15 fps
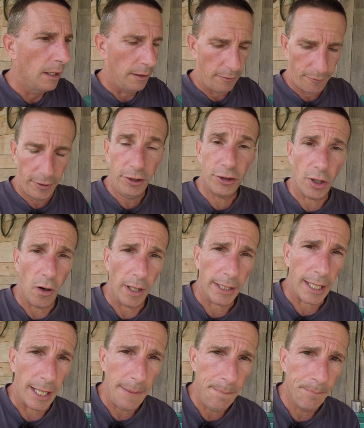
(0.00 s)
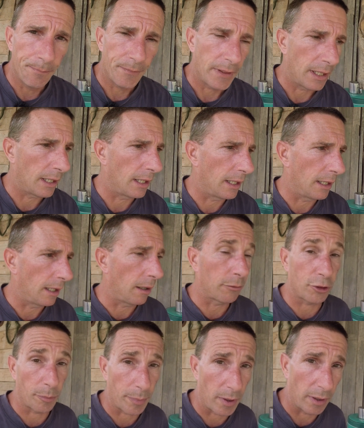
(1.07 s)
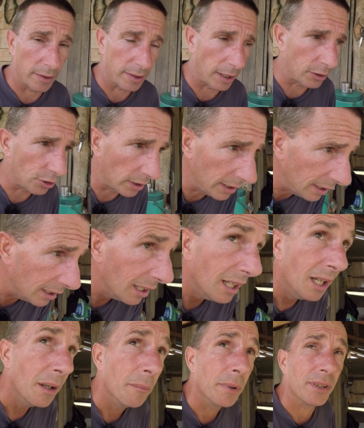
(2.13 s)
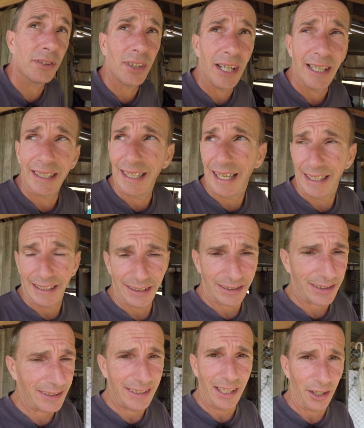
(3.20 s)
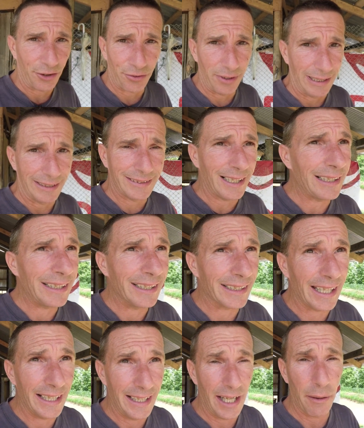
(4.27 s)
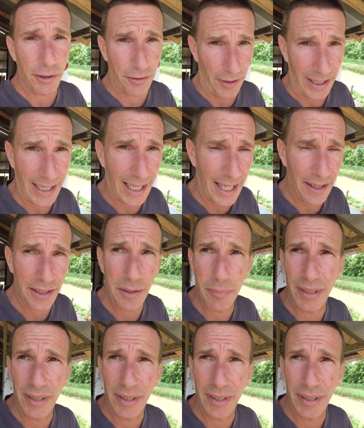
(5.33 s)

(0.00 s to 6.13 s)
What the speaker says: The fish guy came. I was surprised actually, but saying that, it's, you know, it's really sunny again now. It's very cloudy,